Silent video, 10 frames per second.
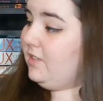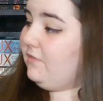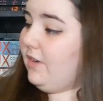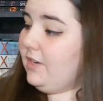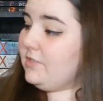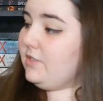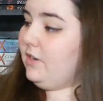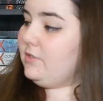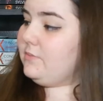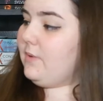Fire
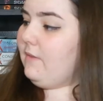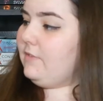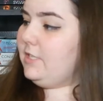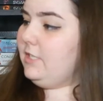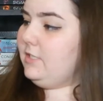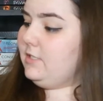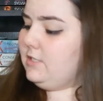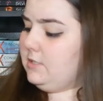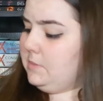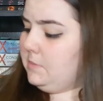Skull's
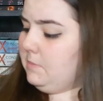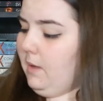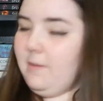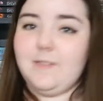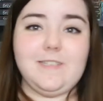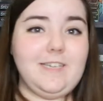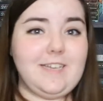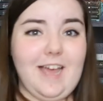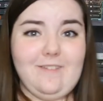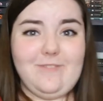Revenant. Maybe it's like an
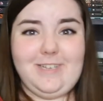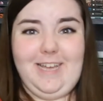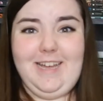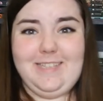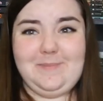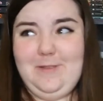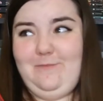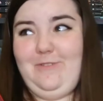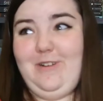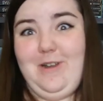advertisement
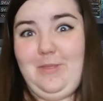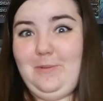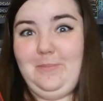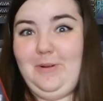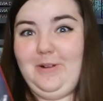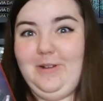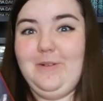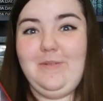for another book. Who